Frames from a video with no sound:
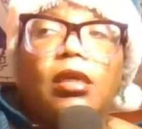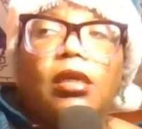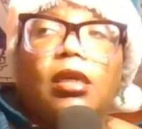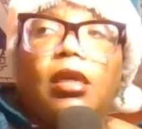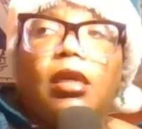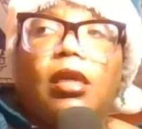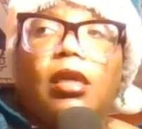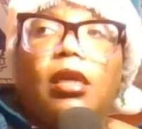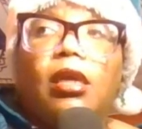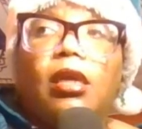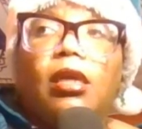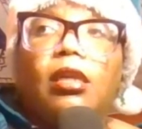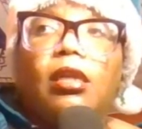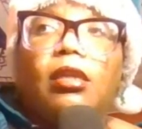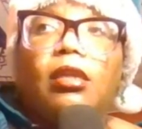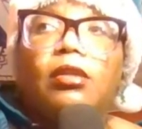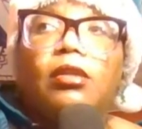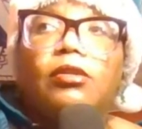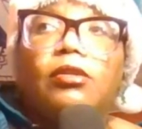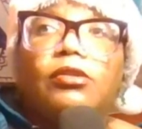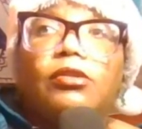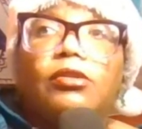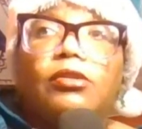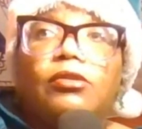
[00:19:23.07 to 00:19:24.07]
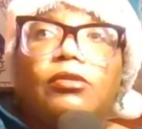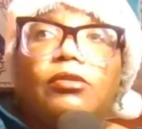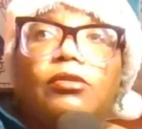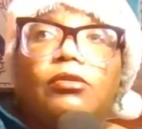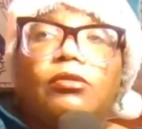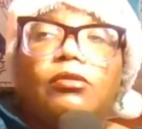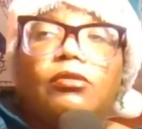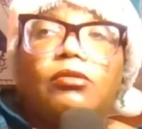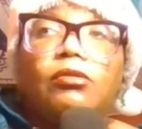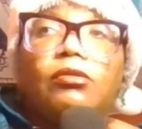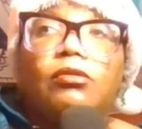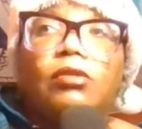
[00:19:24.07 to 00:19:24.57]
And
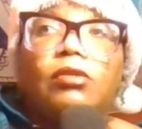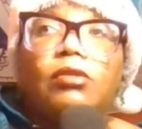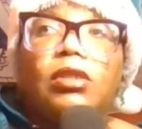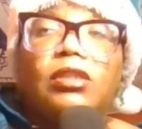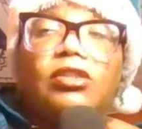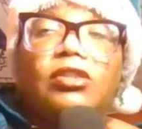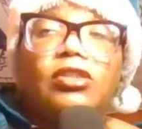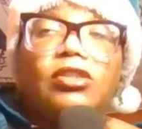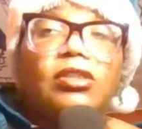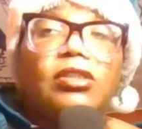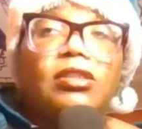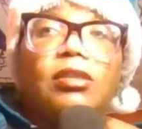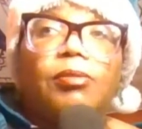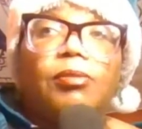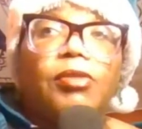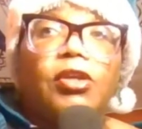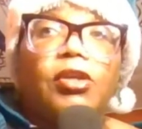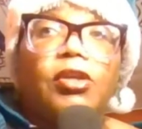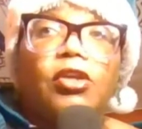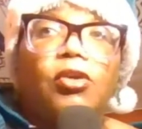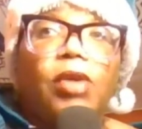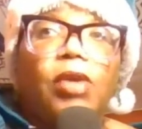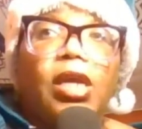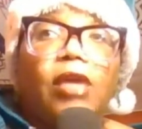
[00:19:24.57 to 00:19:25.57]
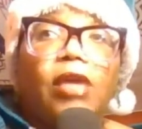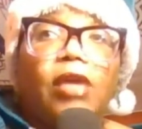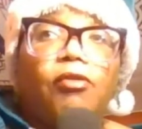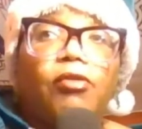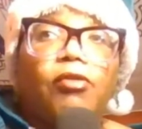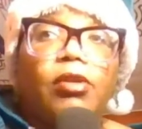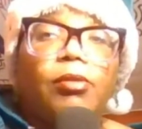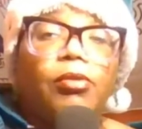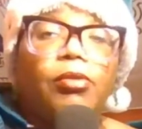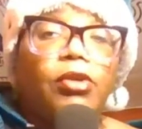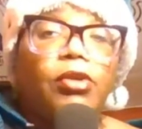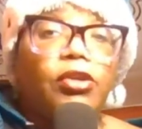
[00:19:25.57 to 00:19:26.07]
it's just something you can't
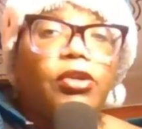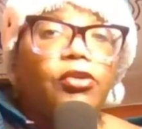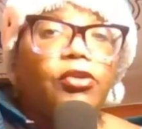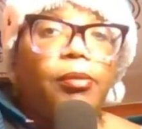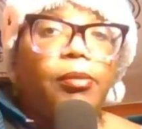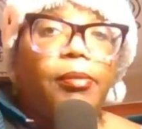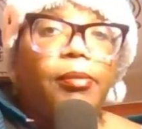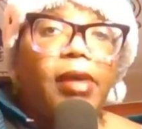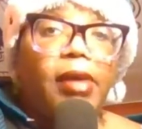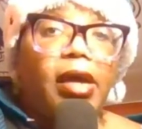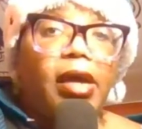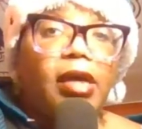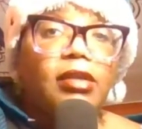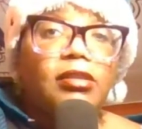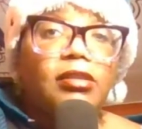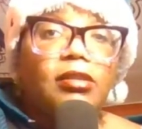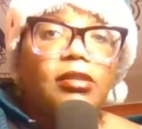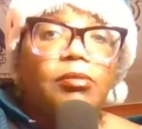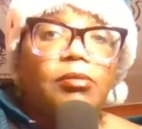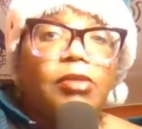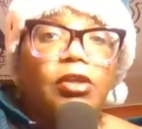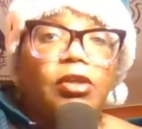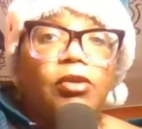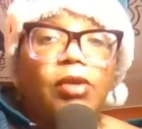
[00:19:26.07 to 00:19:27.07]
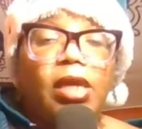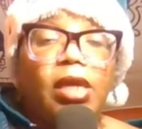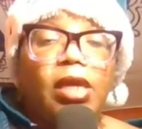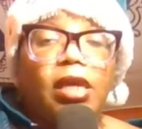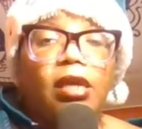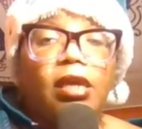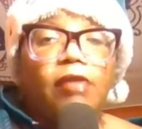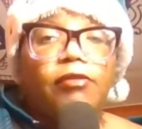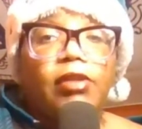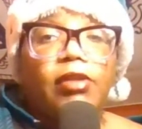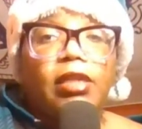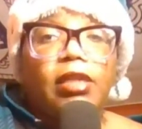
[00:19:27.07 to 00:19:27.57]
really put into a box, something you can't
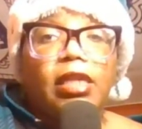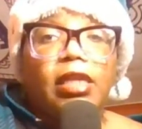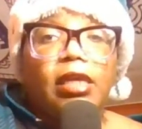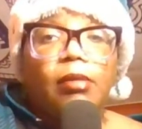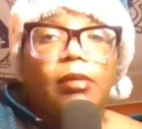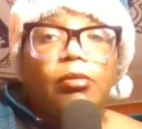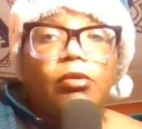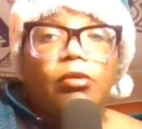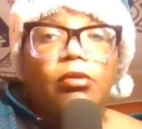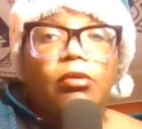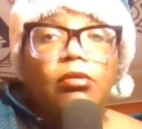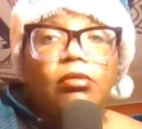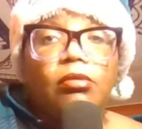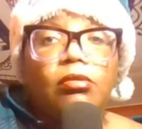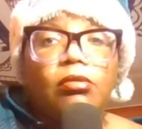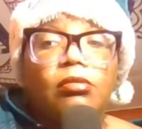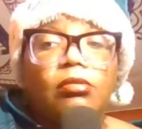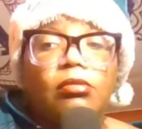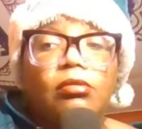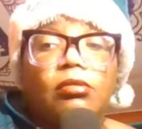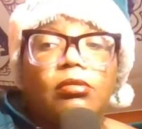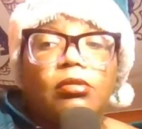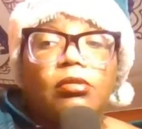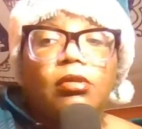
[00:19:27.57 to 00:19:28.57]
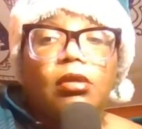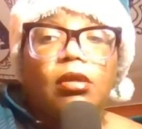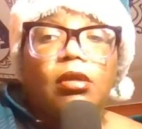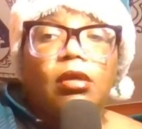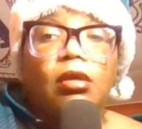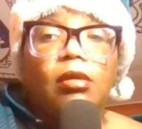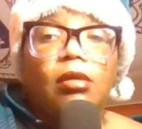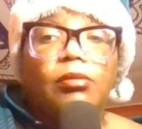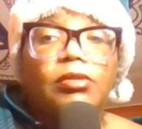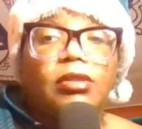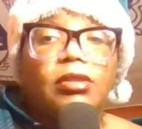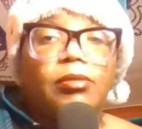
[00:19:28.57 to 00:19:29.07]
give a label,
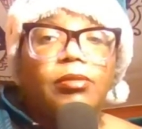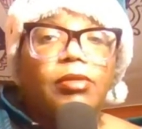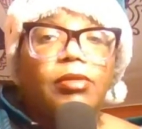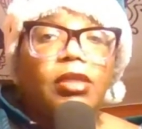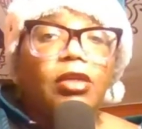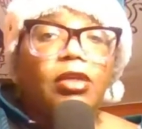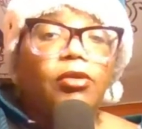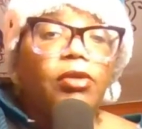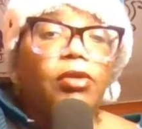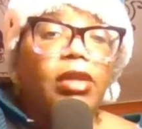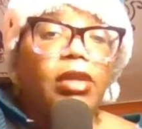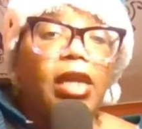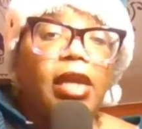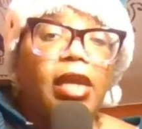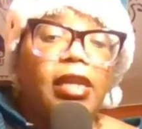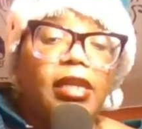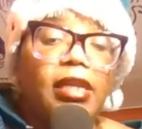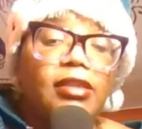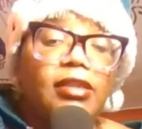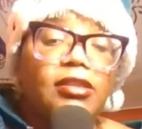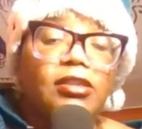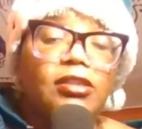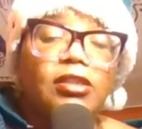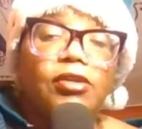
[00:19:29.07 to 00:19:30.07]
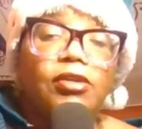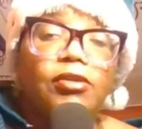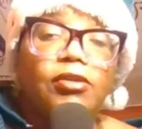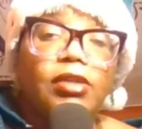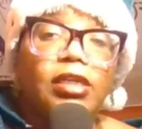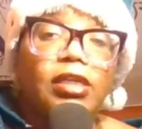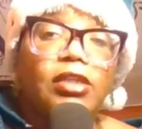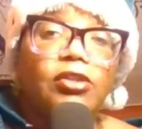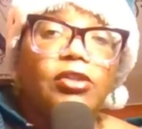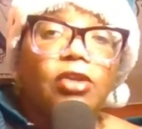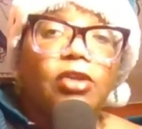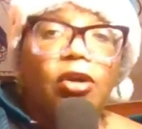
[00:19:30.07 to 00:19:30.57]
um, something you not necessarily
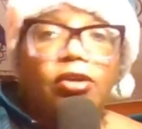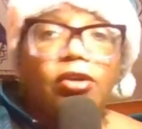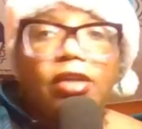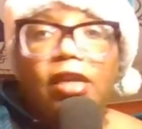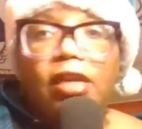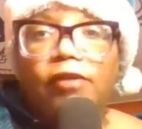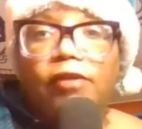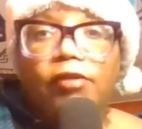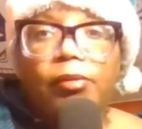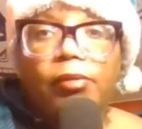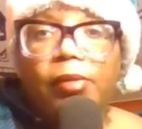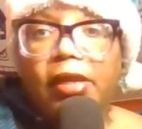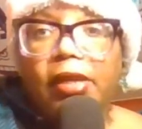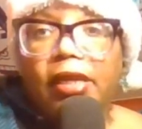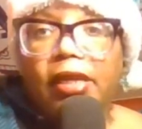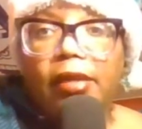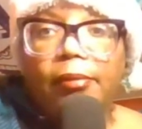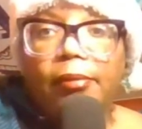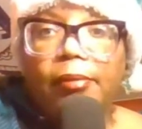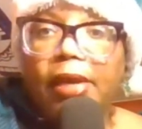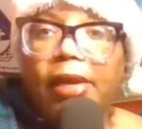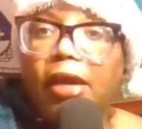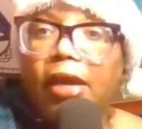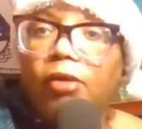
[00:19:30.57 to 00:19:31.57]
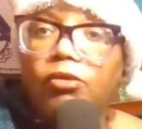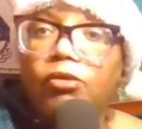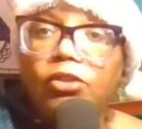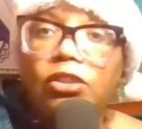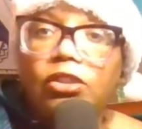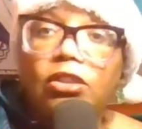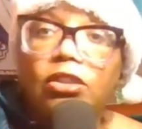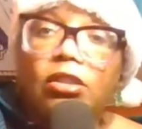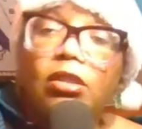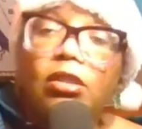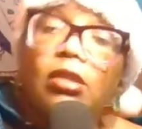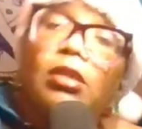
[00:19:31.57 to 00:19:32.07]
can talk to everybody
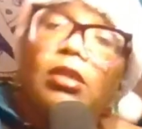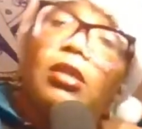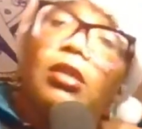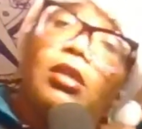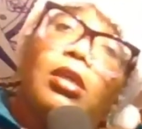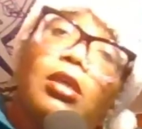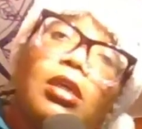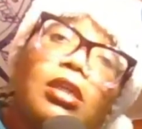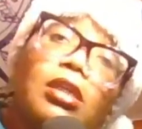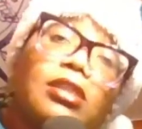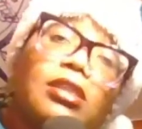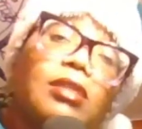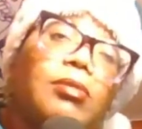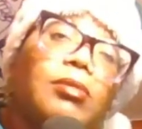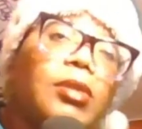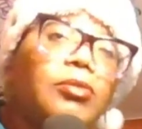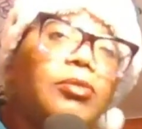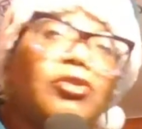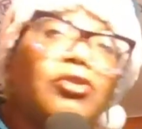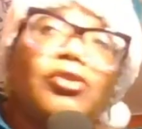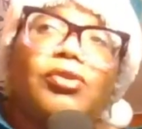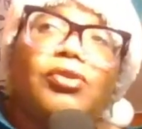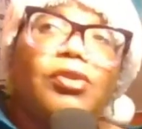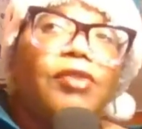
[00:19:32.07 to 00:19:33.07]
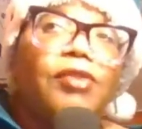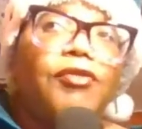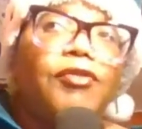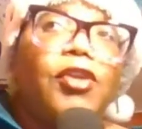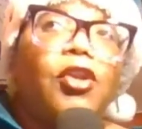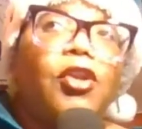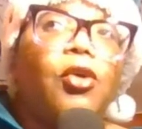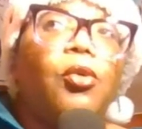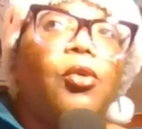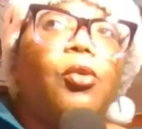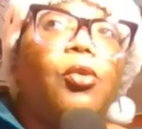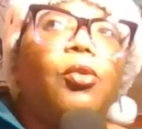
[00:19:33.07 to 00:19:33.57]
about. Sometimes you don't even
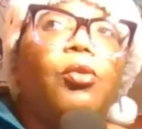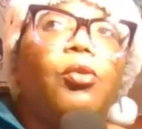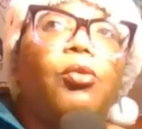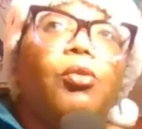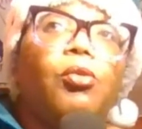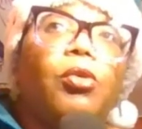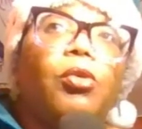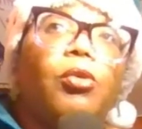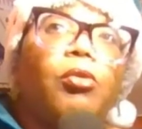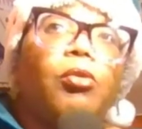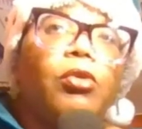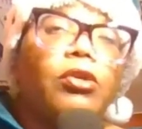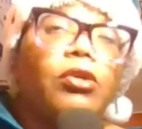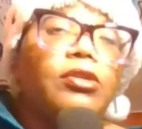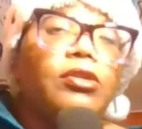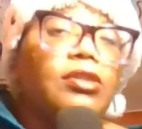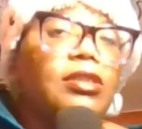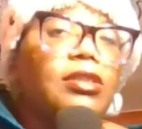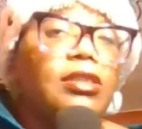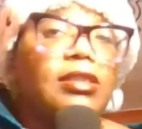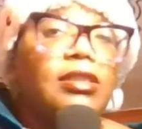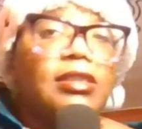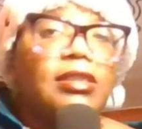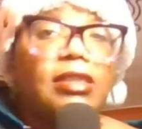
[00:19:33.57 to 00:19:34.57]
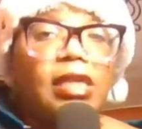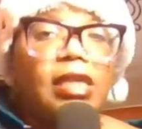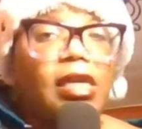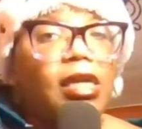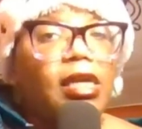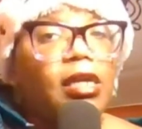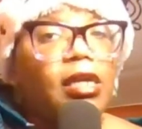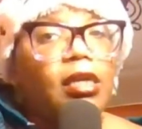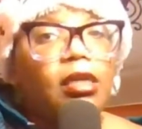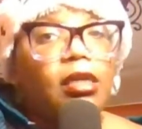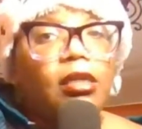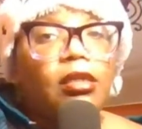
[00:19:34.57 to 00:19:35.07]
know what words to
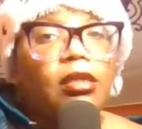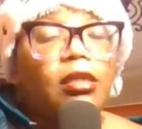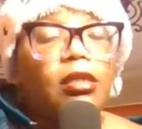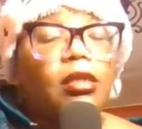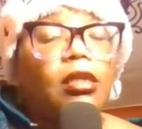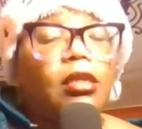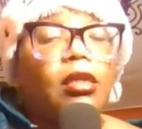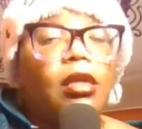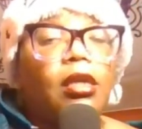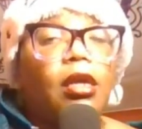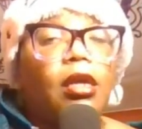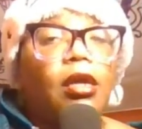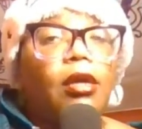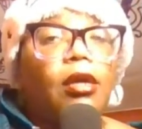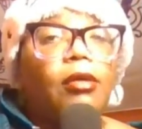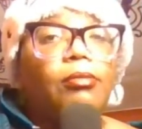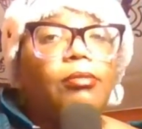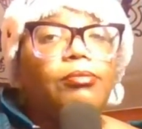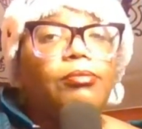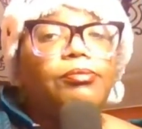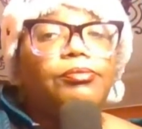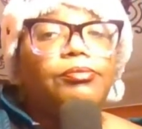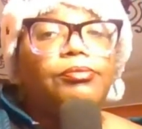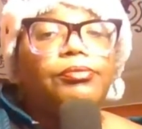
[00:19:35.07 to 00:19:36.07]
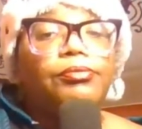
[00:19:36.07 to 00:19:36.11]
say. Um,